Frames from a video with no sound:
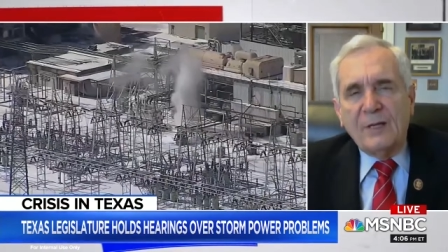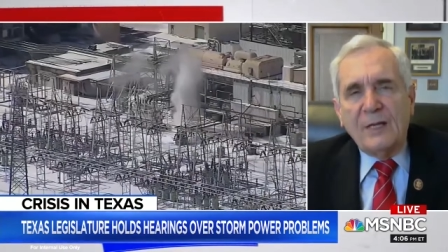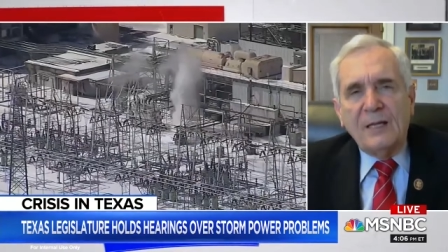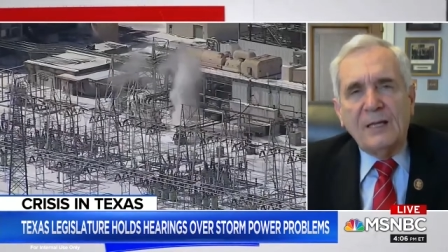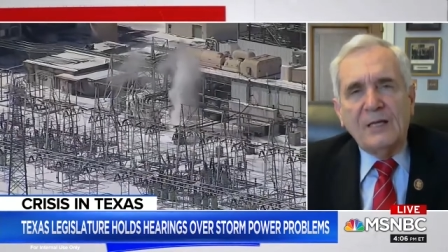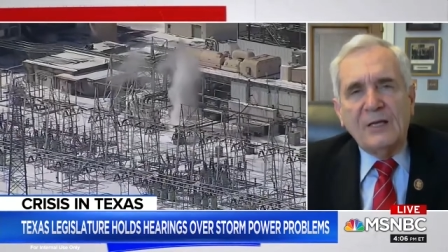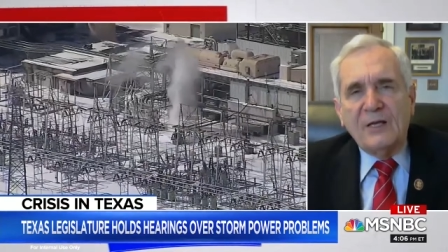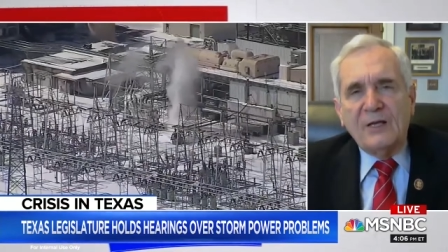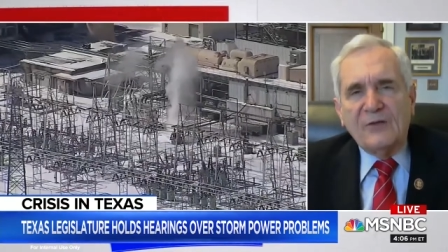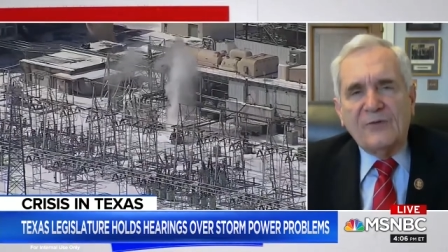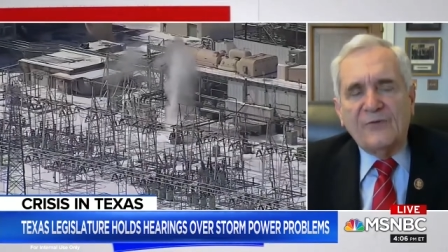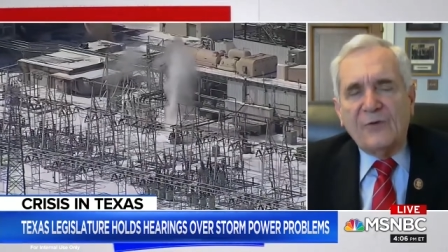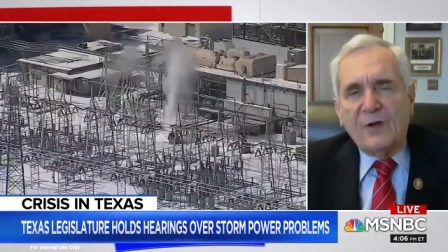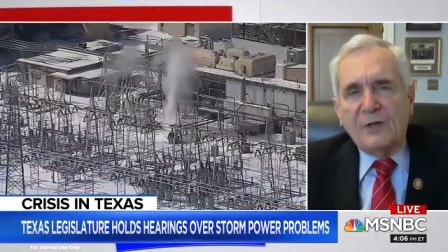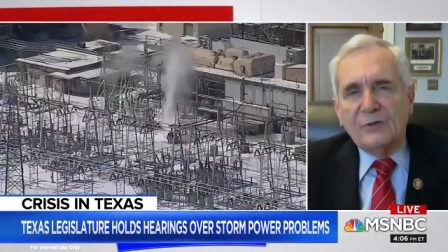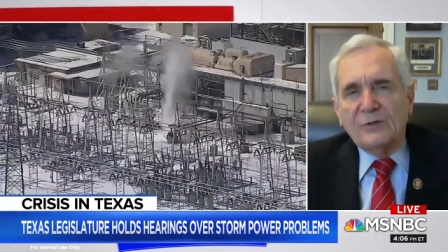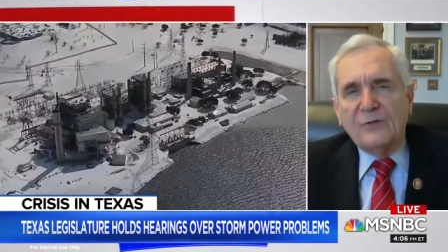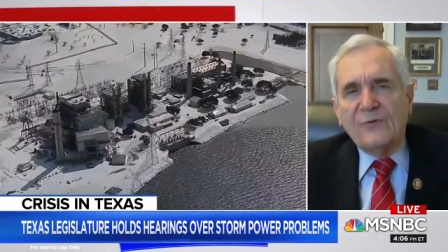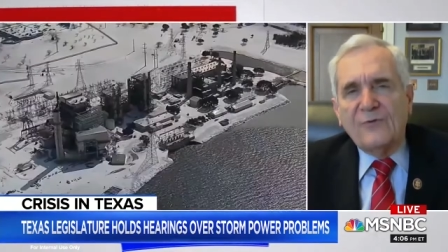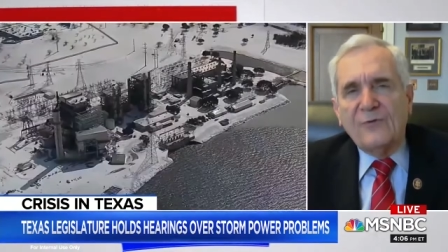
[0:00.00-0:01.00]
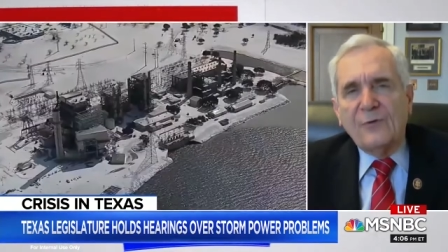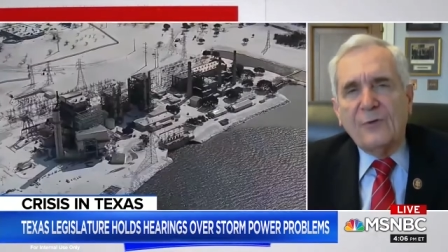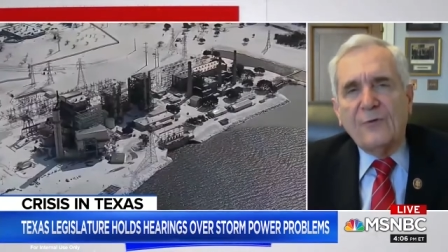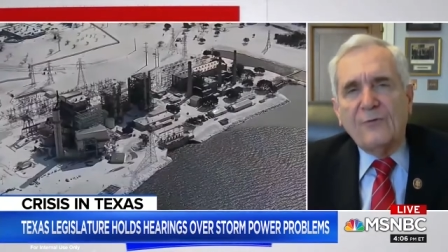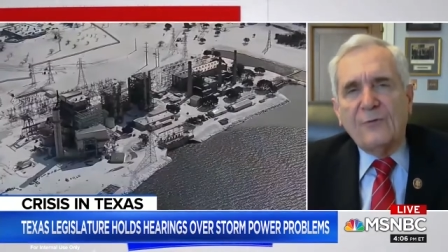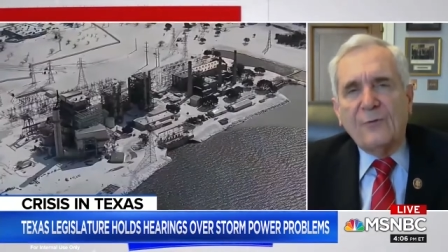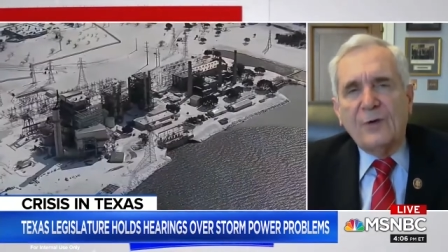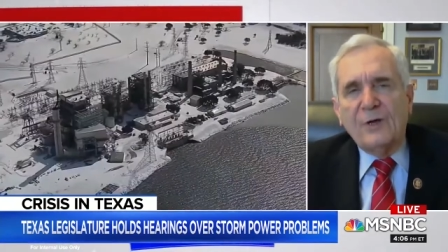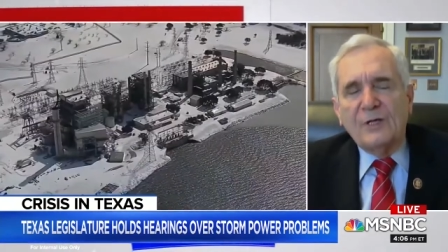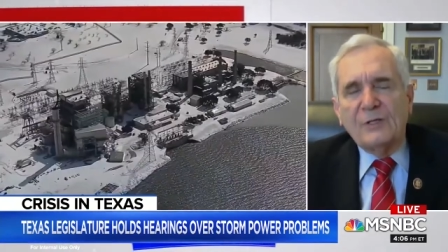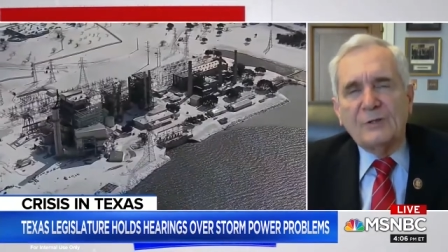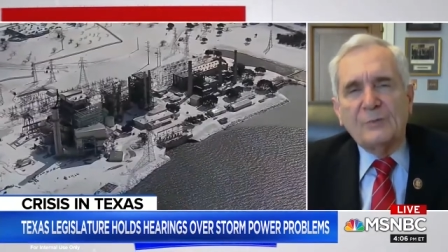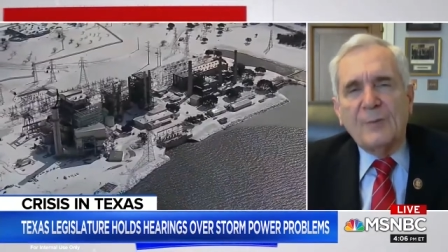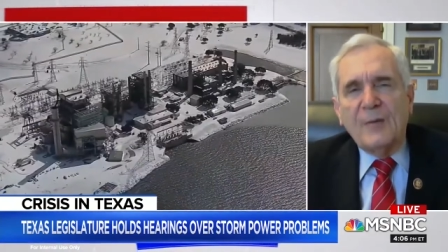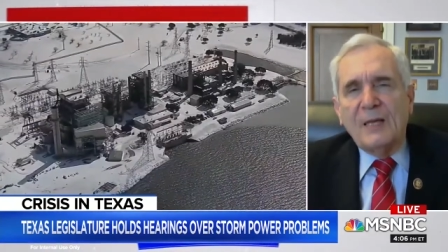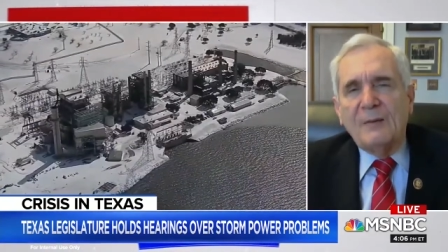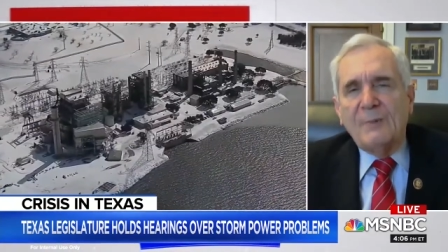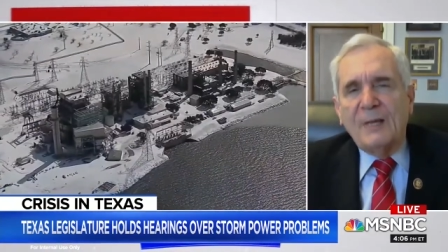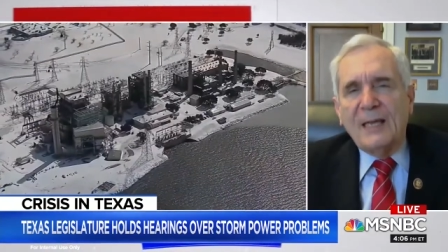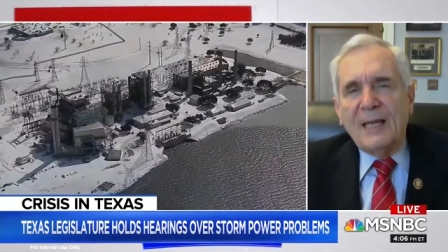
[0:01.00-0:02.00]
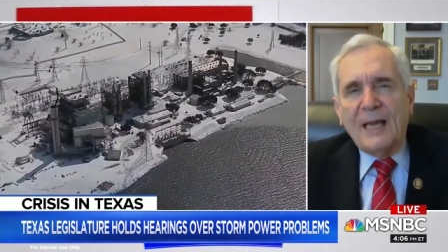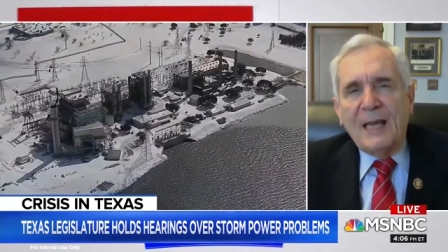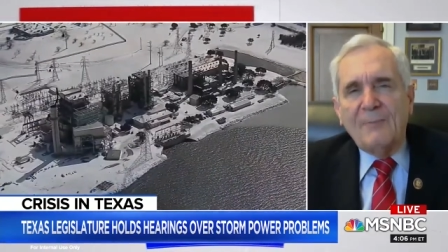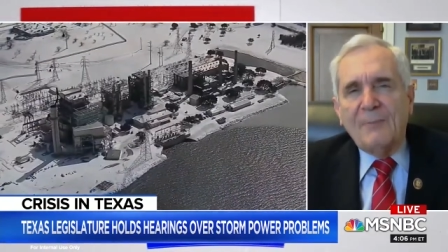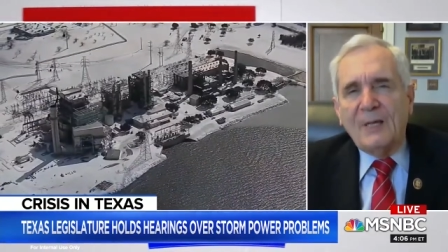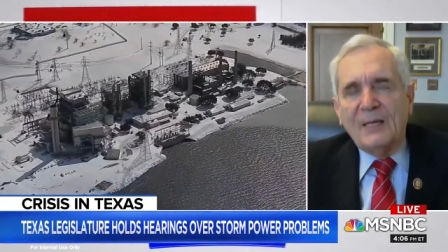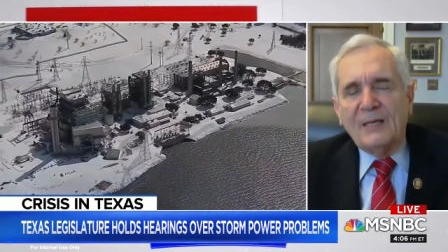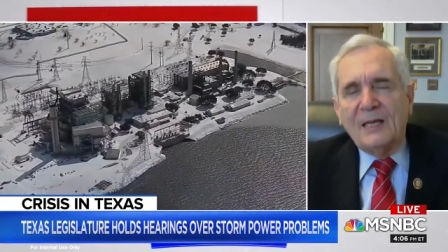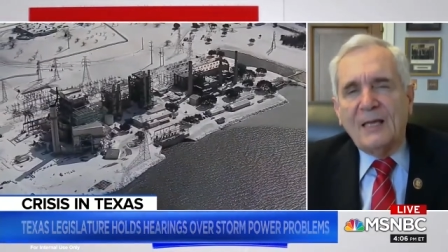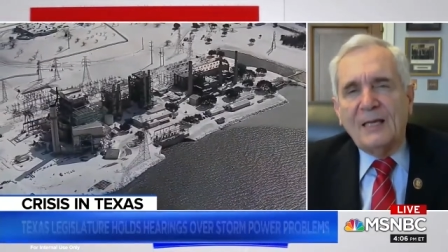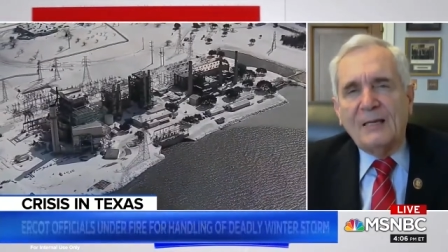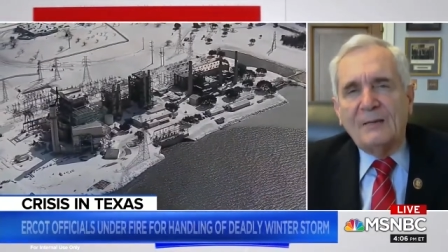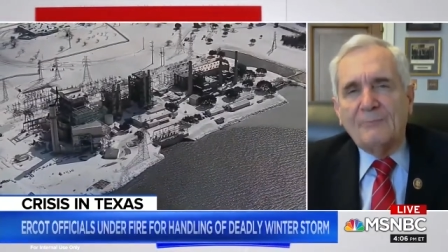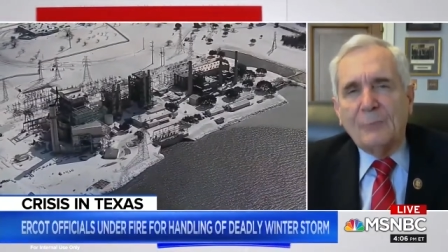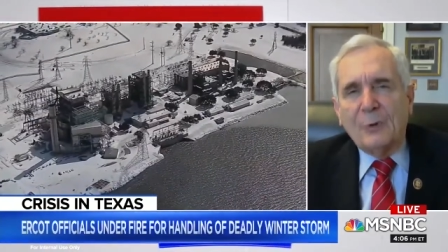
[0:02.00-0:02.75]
He, his fossil fuel friends may be happy they